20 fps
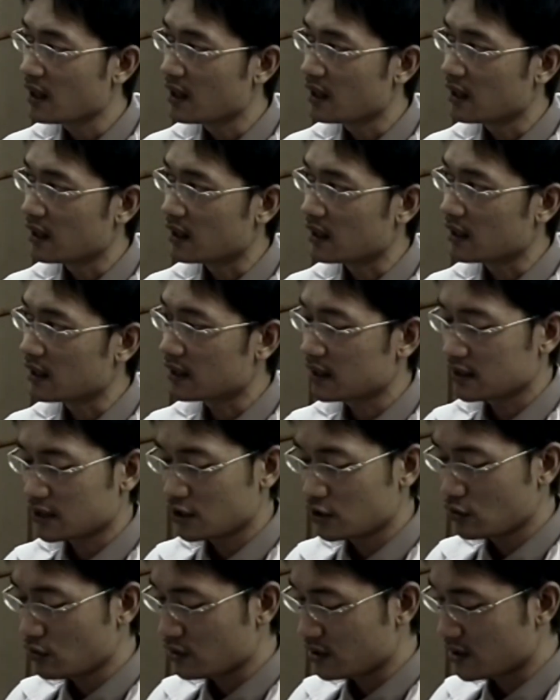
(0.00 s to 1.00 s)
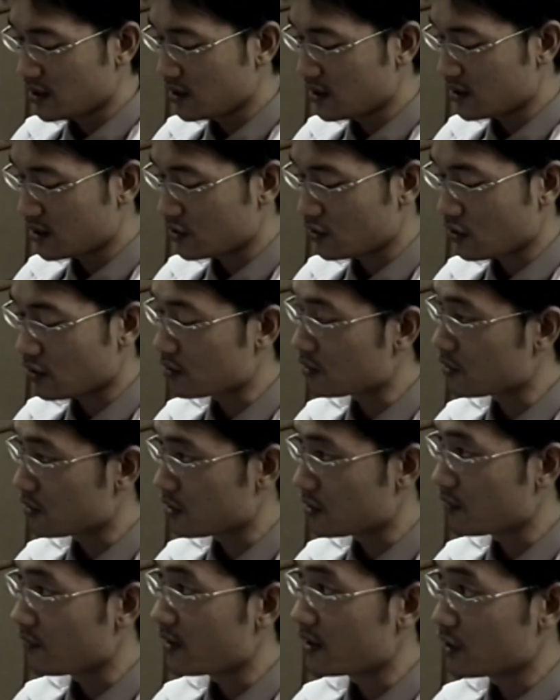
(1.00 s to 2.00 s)
The dose he's not
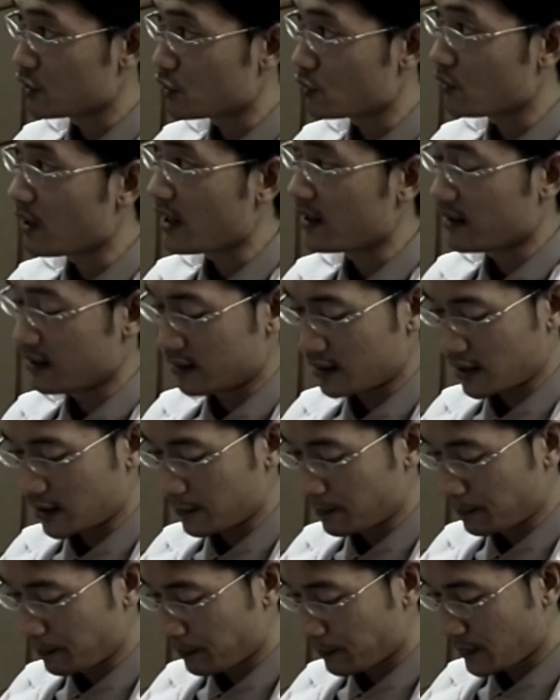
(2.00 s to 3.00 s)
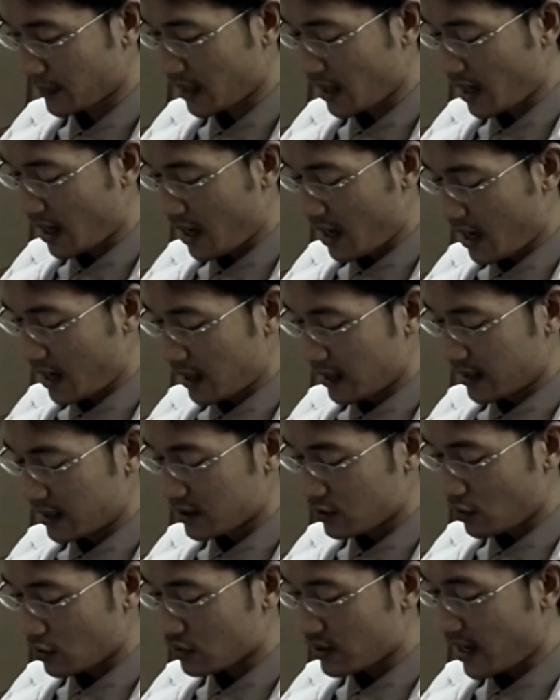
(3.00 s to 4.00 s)
very sure at that time. He's
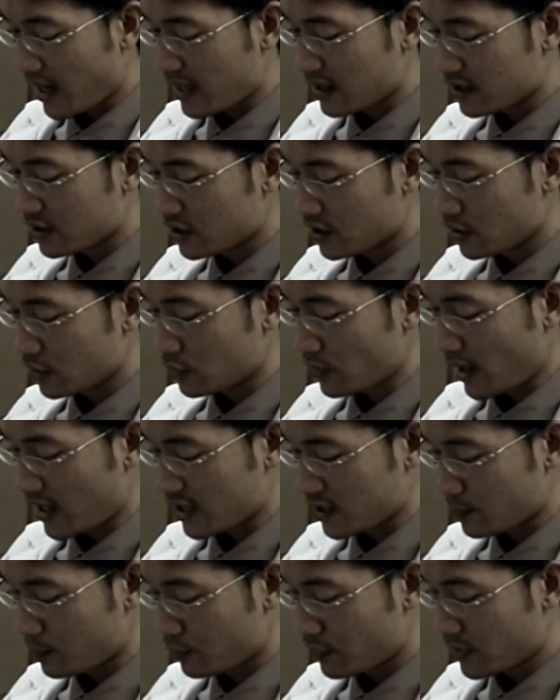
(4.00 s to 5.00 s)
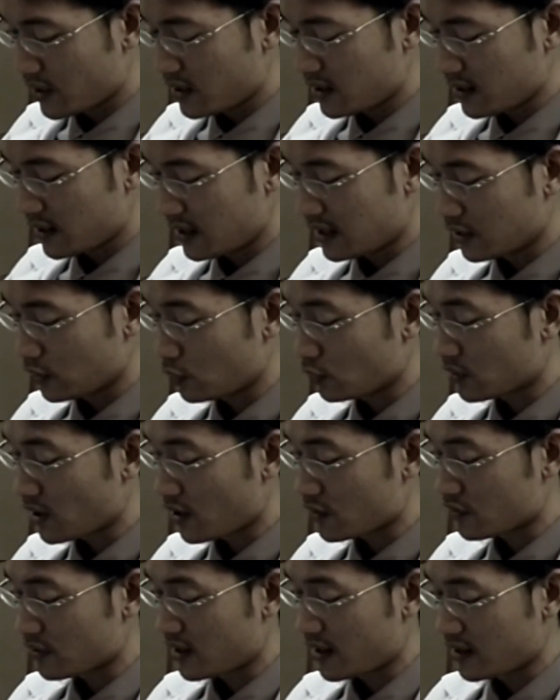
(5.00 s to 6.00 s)
also allergic to aspirin in
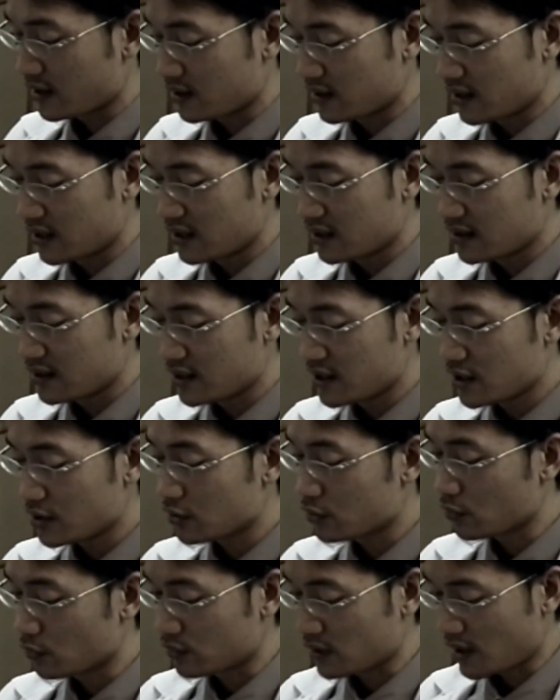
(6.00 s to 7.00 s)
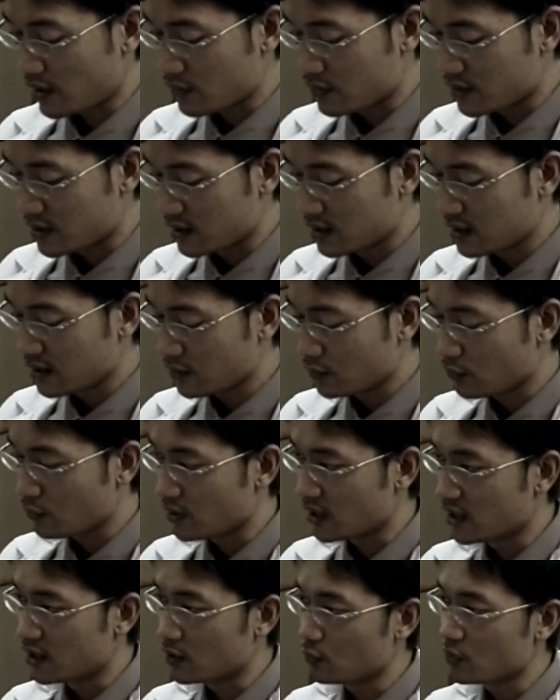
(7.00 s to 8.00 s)
in the year 2000,
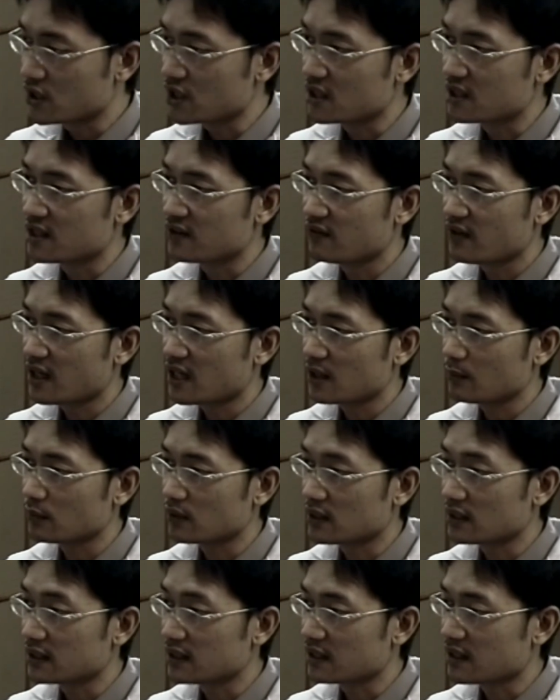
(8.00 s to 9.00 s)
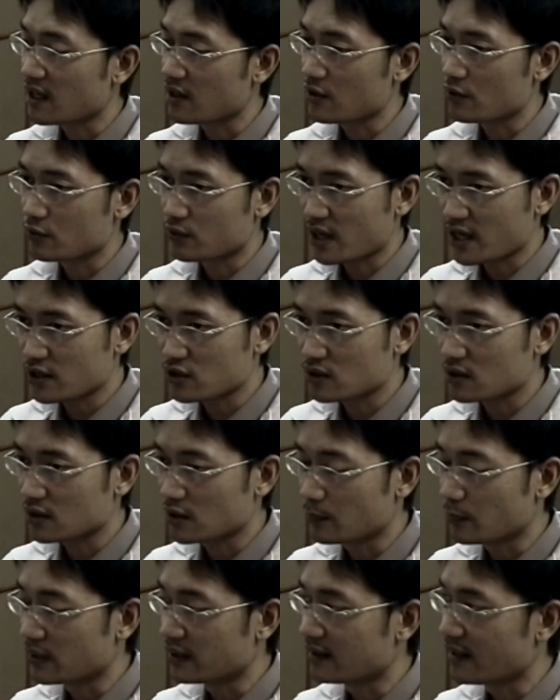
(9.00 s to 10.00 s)
in which he developed urticaria rash
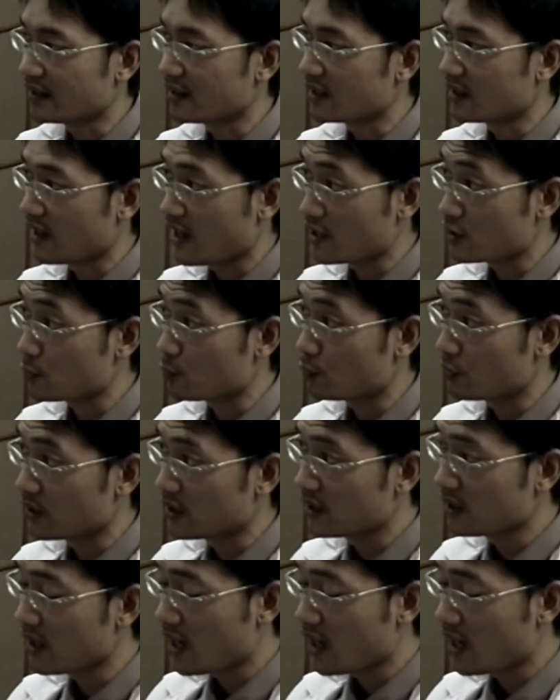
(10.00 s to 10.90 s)
upon taking aspirin.